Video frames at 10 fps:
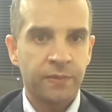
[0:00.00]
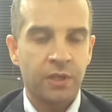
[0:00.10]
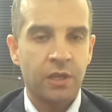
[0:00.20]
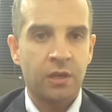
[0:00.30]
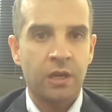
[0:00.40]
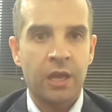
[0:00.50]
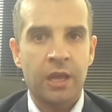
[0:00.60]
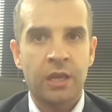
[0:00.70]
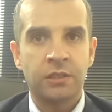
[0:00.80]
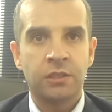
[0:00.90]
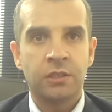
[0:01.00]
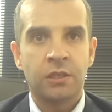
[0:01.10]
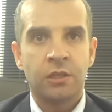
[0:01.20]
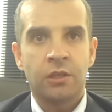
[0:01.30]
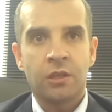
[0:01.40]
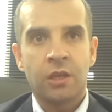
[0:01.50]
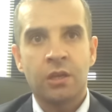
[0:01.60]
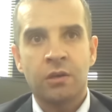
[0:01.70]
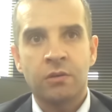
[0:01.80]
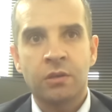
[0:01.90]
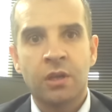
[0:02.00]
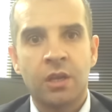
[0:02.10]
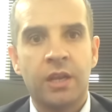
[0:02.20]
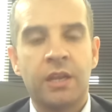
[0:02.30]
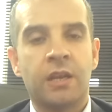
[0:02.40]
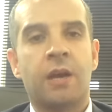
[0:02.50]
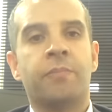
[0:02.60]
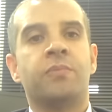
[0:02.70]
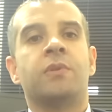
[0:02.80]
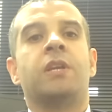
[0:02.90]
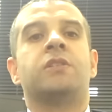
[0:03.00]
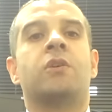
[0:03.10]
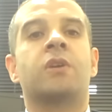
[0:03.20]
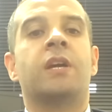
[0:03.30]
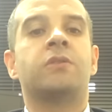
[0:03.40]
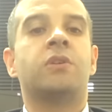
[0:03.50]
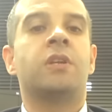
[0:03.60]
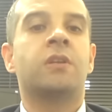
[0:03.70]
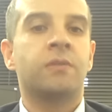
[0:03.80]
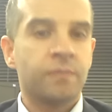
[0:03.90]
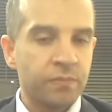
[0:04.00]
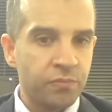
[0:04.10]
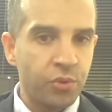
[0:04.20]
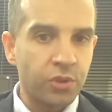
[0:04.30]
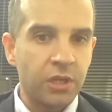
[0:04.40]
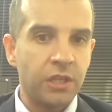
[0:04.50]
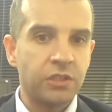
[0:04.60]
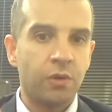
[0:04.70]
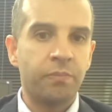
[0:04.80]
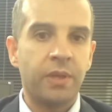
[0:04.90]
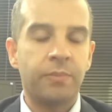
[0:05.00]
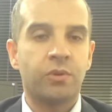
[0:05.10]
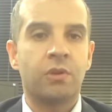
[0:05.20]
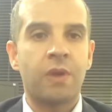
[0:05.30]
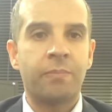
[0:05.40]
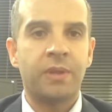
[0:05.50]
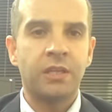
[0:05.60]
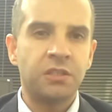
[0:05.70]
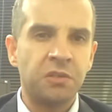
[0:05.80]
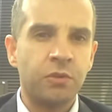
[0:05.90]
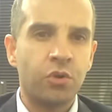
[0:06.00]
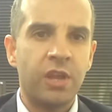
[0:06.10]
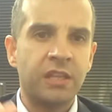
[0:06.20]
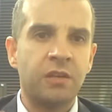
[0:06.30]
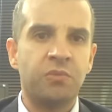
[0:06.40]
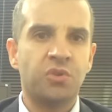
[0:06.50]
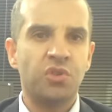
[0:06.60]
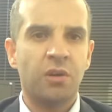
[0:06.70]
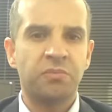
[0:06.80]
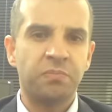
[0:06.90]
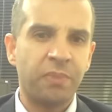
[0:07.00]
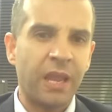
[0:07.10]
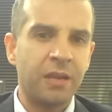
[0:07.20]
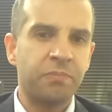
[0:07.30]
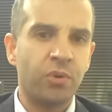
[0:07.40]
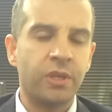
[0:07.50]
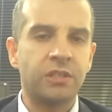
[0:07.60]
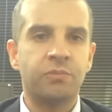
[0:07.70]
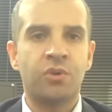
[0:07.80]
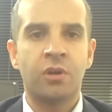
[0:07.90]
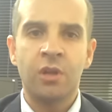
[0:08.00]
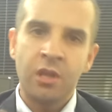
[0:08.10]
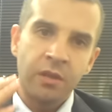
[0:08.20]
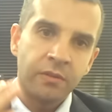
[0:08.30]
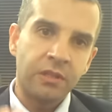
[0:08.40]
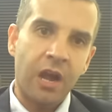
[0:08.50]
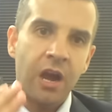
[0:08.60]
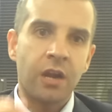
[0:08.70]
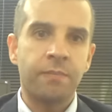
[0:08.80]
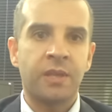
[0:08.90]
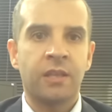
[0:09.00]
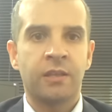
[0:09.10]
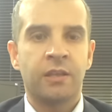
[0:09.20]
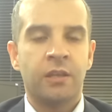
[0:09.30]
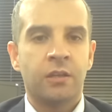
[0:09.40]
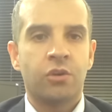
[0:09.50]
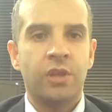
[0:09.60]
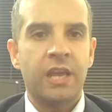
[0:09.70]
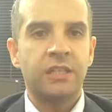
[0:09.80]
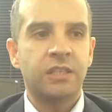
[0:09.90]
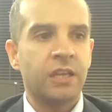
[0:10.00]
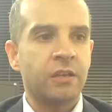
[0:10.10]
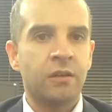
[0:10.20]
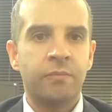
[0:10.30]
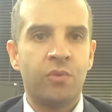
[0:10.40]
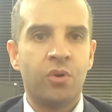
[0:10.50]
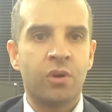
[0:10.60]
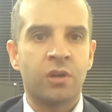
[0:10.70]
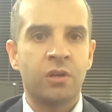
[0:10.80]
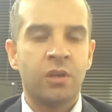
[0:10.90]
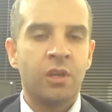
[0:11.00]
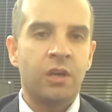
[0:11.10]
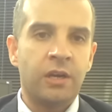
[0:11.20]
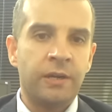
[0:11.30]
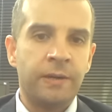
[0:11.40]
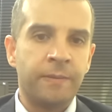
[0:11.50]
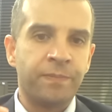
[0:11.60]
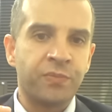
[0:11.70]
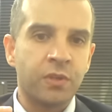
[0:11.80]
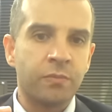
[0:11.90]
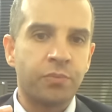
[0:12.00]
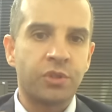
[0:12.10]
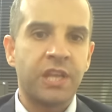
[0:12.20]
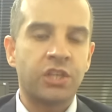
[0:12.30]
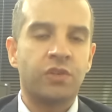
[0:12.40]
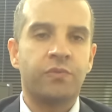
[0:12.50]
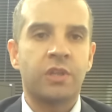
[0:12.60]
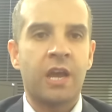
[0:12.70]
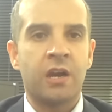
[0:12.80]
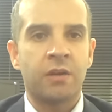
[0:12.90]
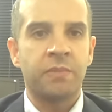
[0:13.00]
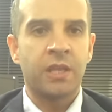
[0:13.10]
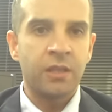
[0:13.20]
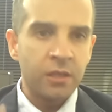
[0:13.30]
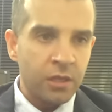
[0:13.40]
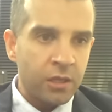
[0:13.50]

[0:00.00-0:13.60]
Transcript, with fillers: You know, and, you know, cleaning up his own country, putting his own people in the right place, creating more jobs, paying police more, the army, creating more um, protection for the army,